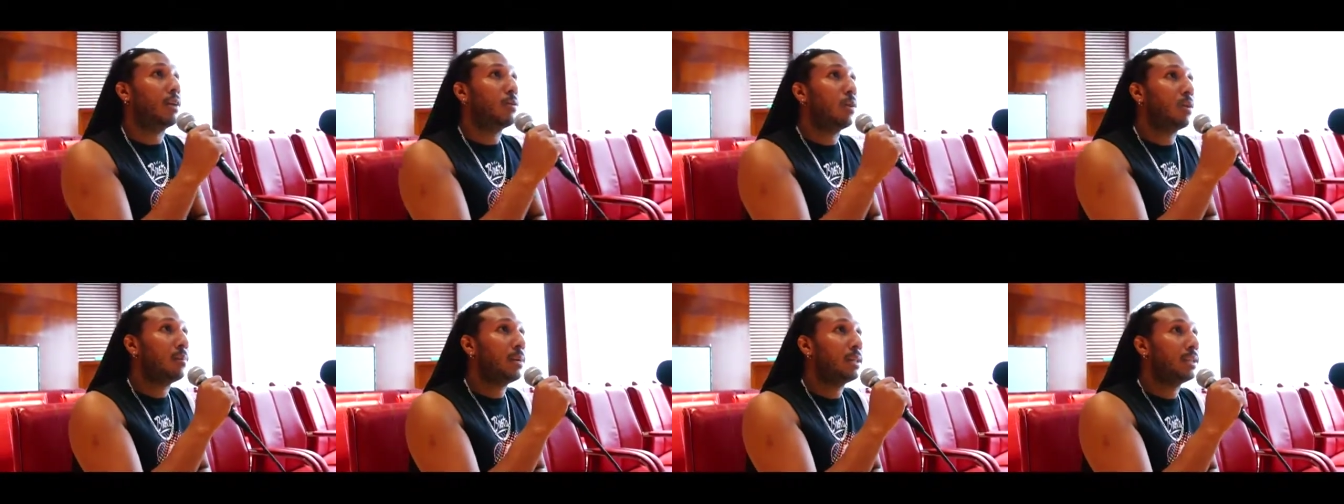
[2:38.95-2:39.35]

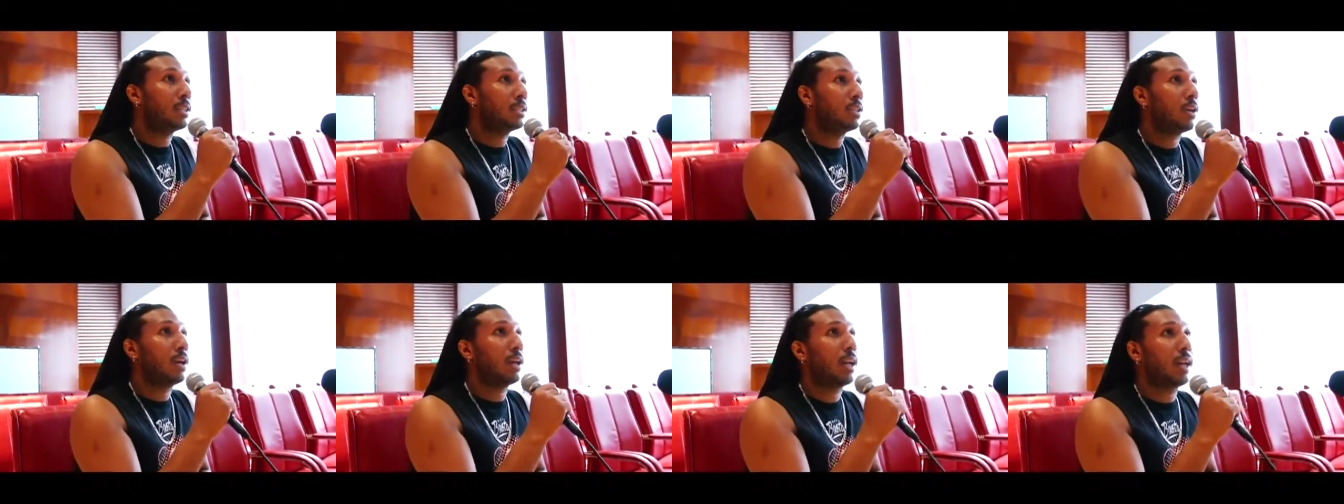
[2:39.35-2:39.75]
One minute is
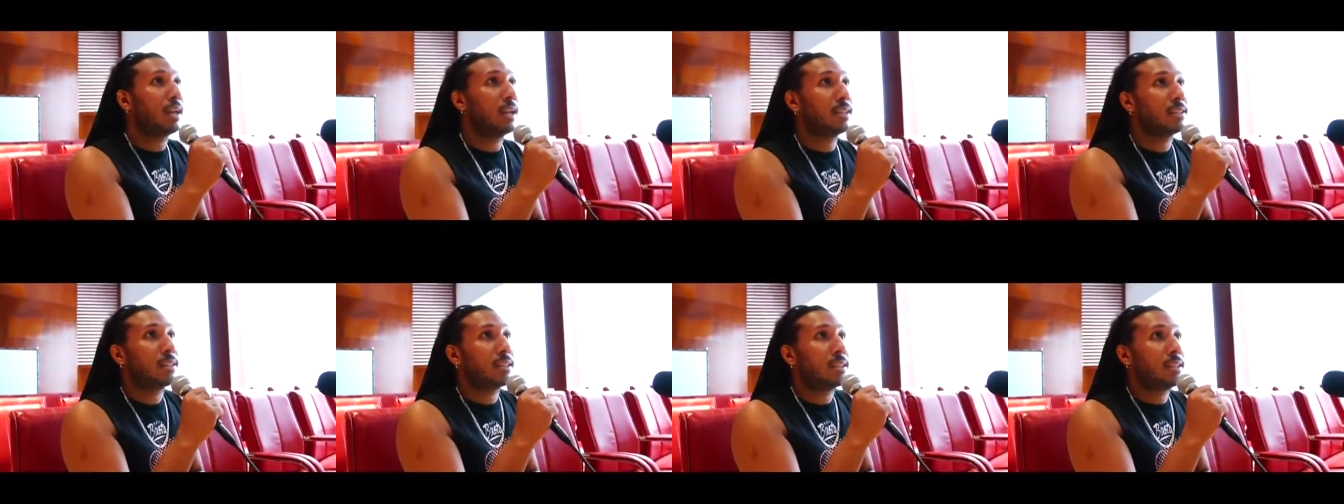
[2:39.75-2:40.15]
something like
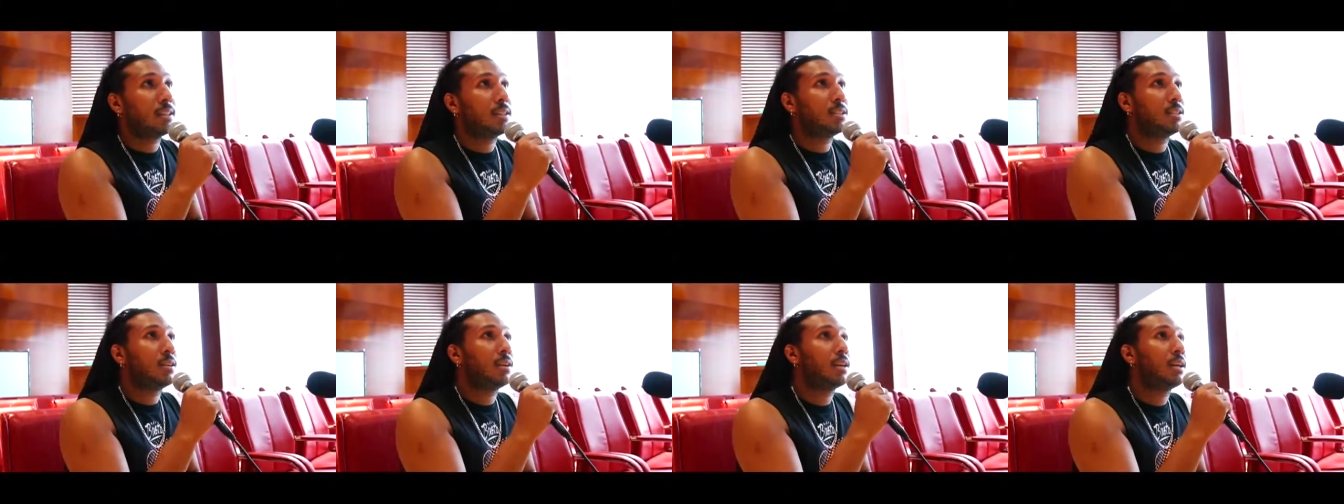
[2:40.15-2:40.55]
this,
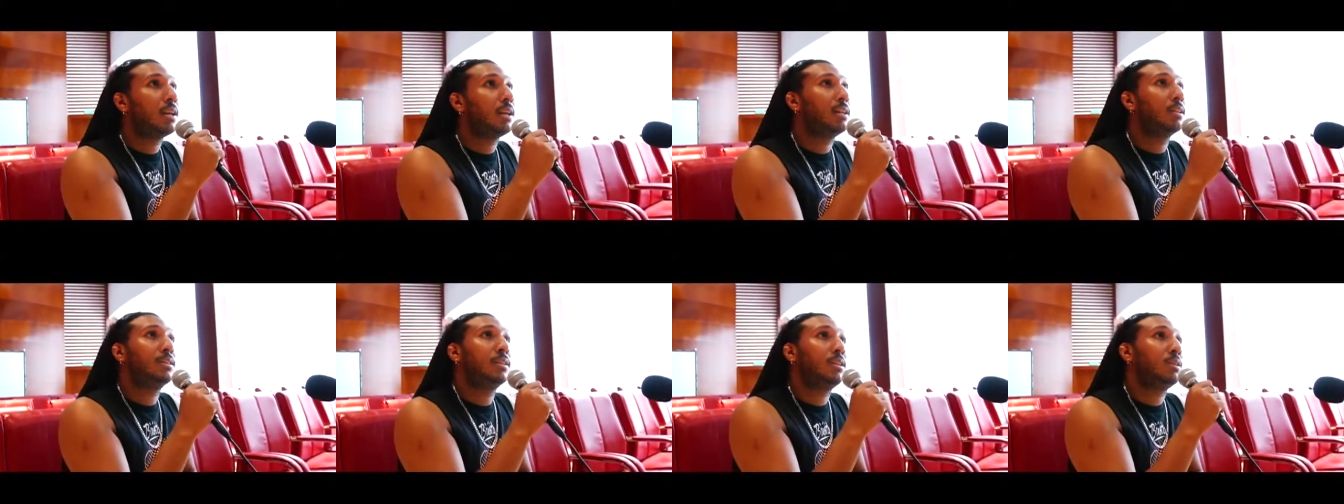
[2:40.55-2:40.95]
something, like
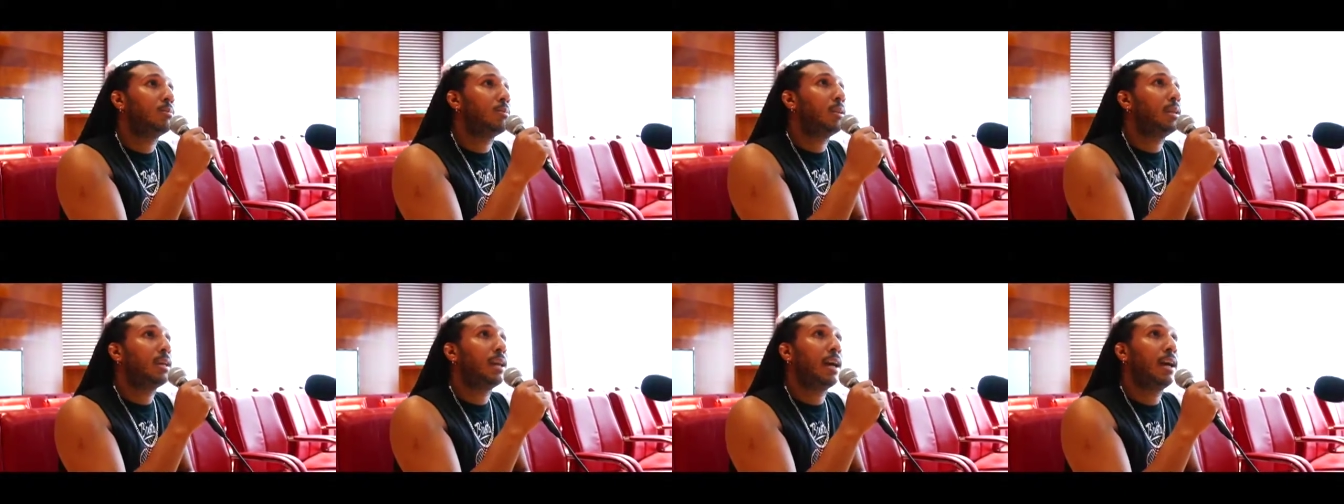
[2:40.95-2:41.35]
this, and
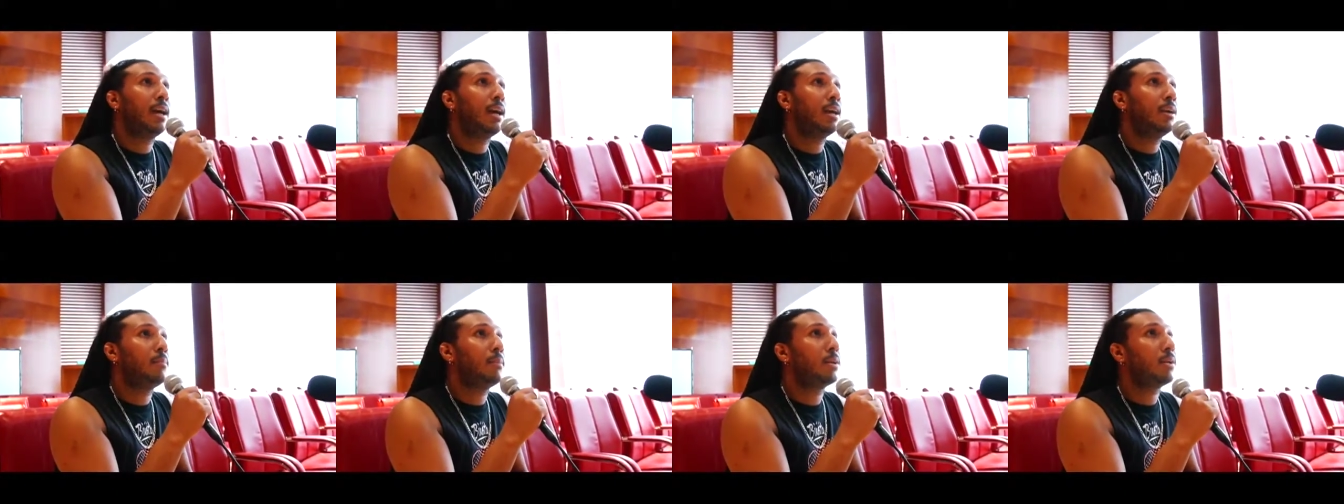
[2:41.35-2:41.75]
nobody can hear
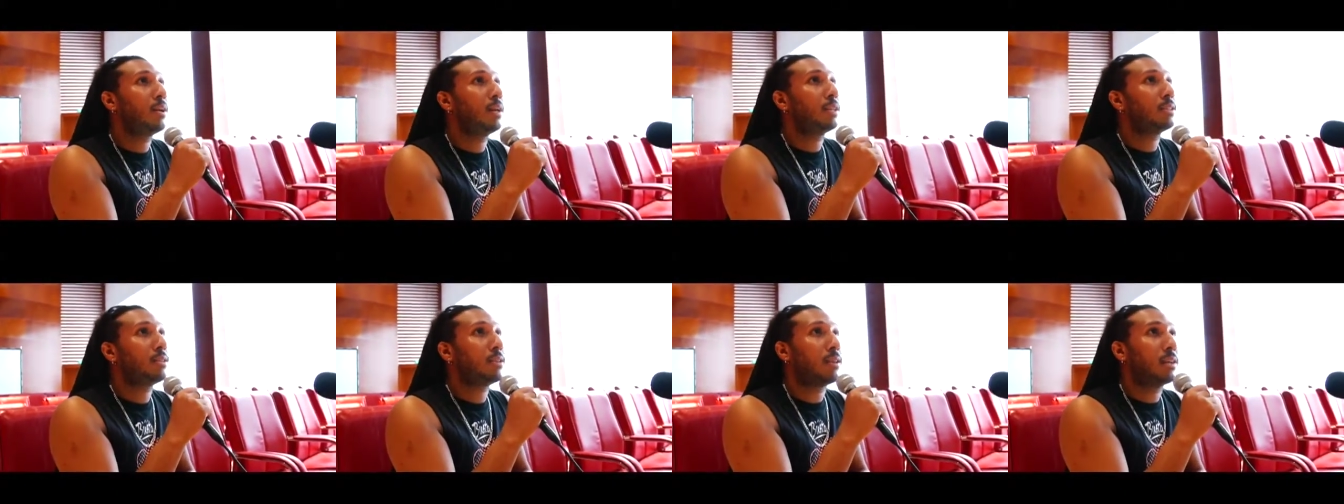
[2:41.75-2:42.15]
you because
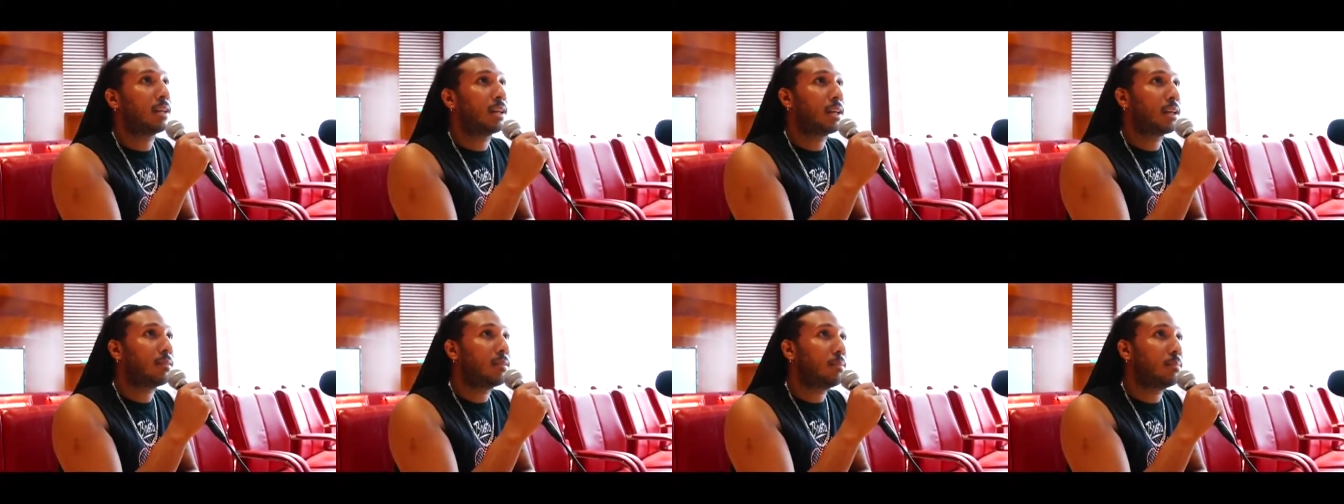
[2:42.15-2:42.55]
you're something
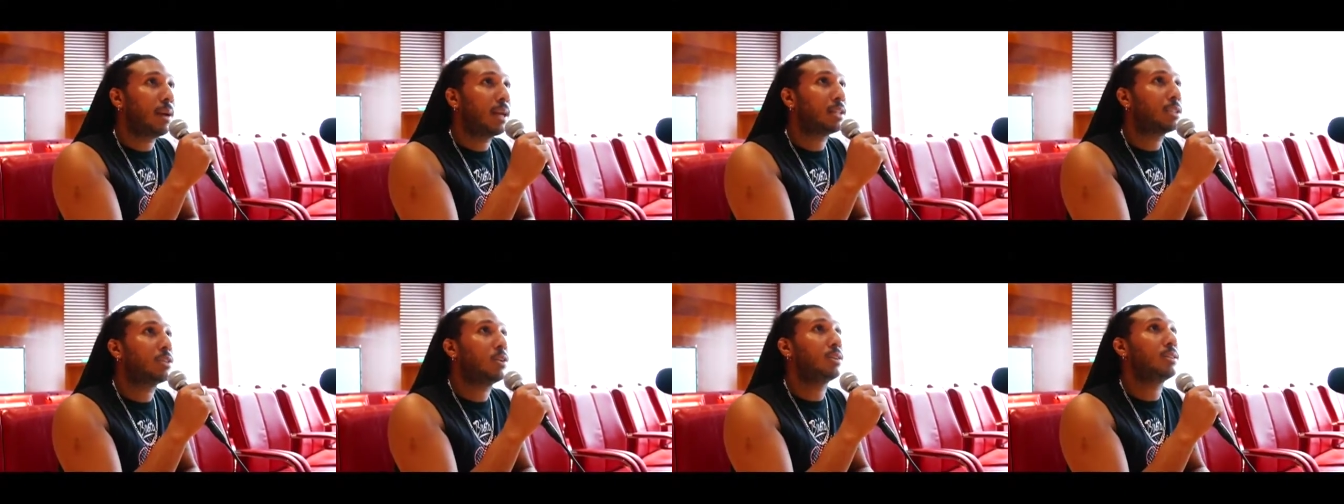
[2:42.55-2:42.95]
like the mic
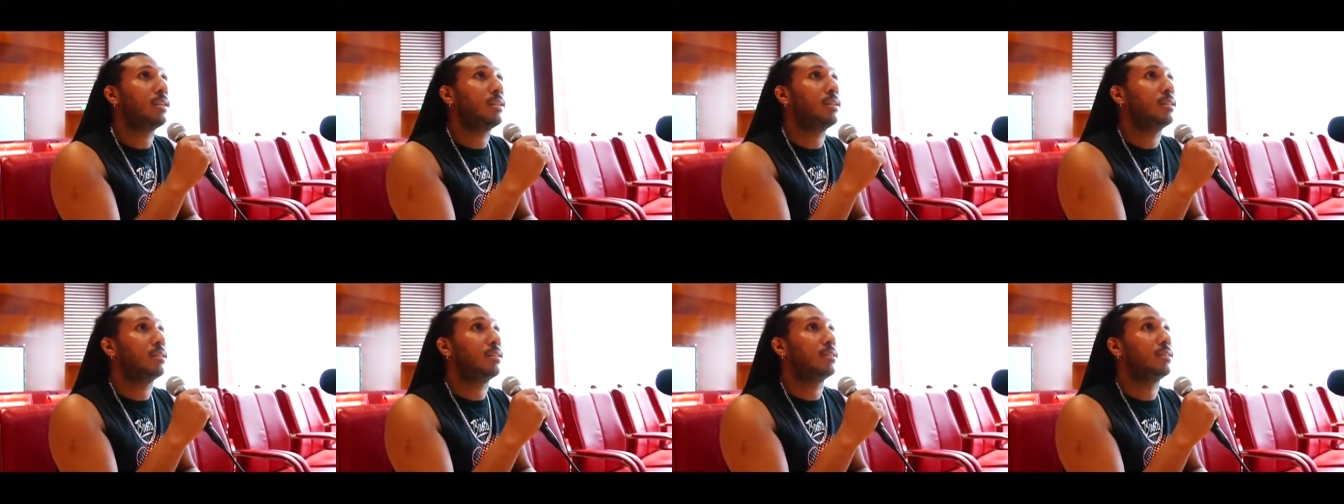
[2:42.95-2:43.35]

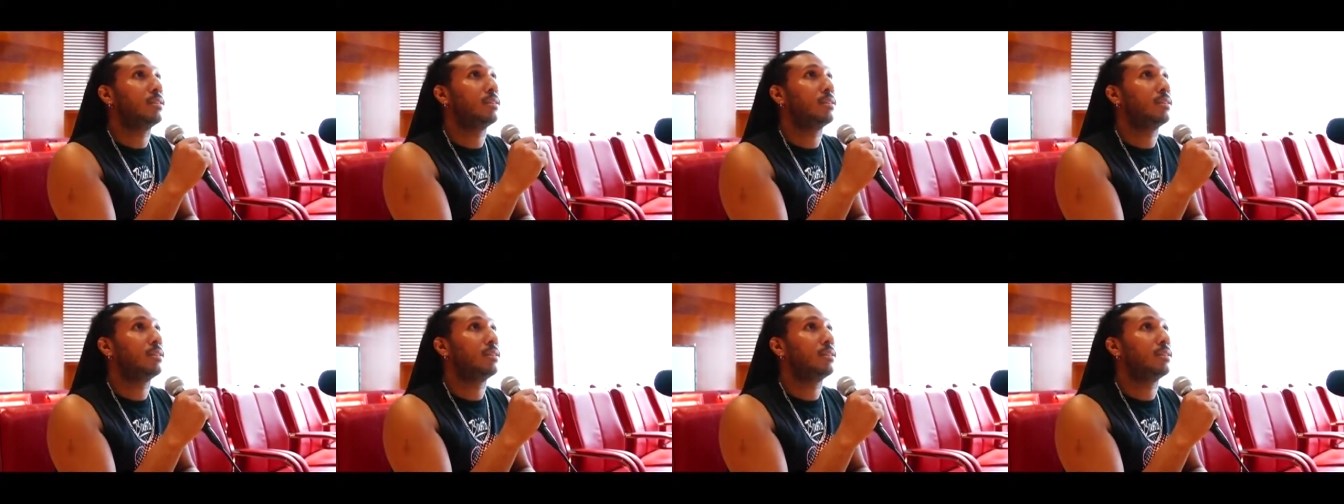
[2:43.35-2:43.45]
shorted.